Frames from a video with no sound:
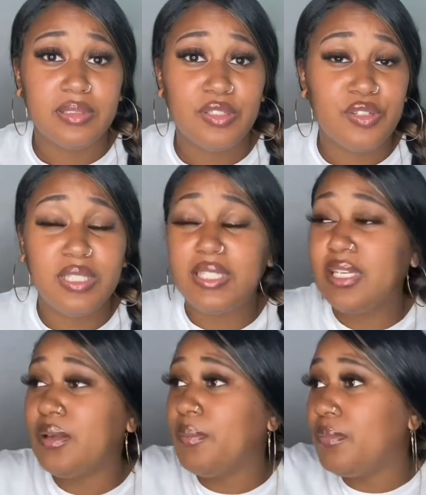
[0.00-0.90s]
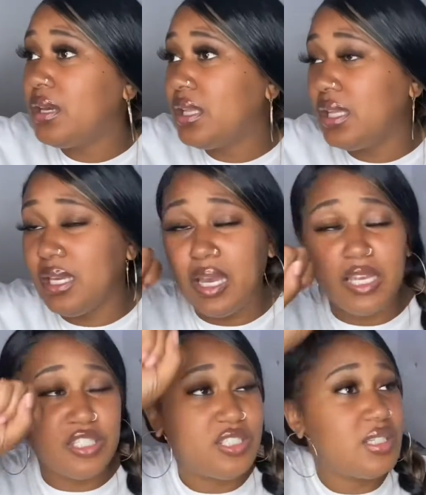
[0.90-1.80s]
Christina
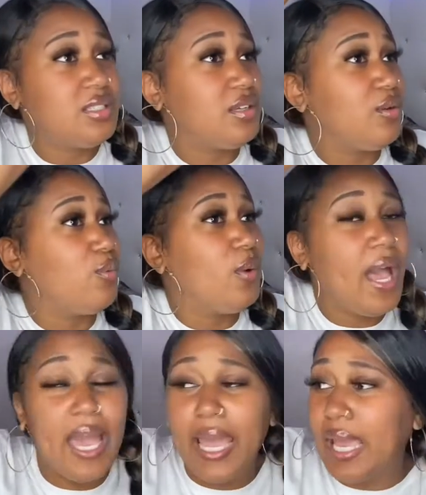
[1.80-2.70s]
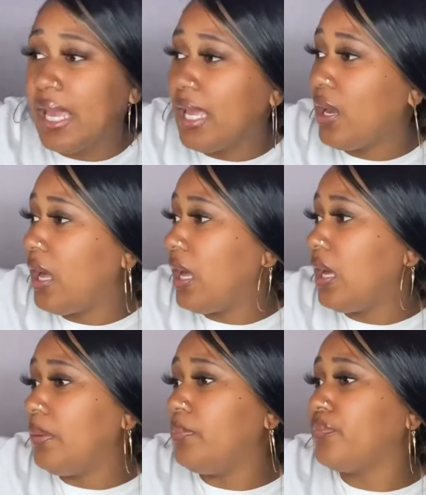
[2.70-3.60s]
Milian, Jessica White,
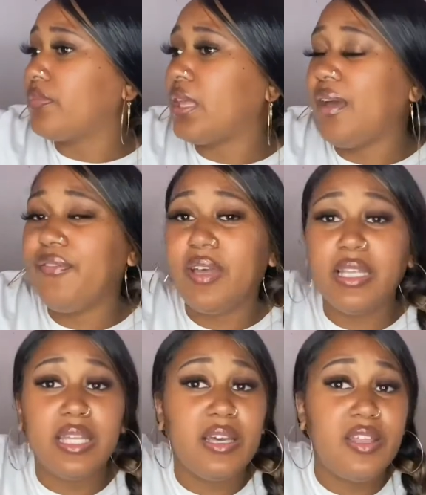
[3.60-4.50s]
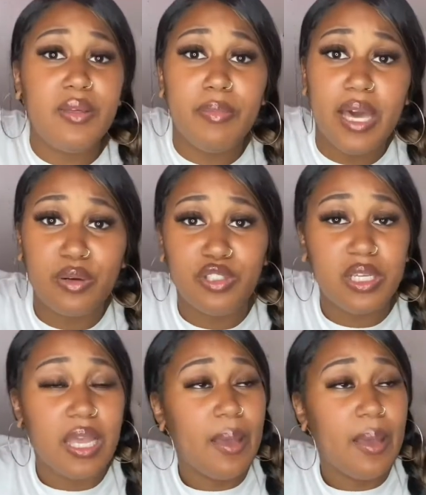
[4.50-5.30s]
um, I forgot that other model chick.